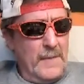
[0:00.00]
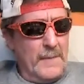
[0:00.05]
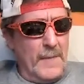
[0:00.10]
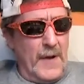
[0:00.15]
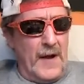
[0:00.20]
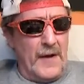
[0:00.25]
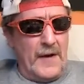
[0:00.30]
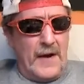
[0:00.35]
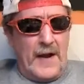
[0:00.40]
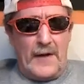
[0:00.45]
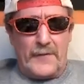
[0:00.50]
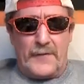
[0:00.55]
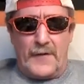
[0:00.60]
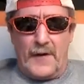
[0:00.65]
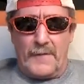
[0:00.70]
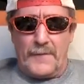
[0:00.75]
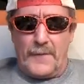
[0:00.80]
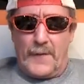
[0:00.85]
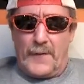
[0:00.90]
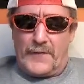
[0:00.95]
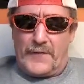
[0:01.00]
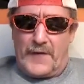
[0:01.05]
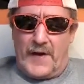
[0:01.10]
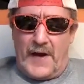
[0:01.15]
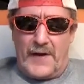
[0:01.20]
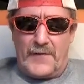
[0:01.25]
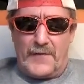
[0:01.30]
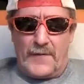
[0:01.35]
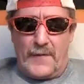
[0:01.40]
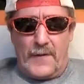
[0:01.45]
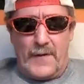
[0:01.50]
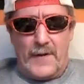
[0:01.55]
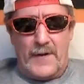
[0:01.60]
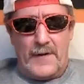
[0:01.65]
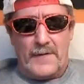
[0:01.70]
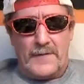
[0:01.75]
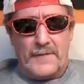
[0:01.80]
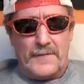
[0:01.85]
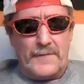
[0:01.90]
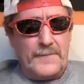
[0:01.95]
about how tough their schedule
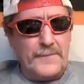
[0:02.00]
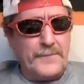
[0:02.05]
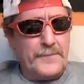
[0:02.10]
is.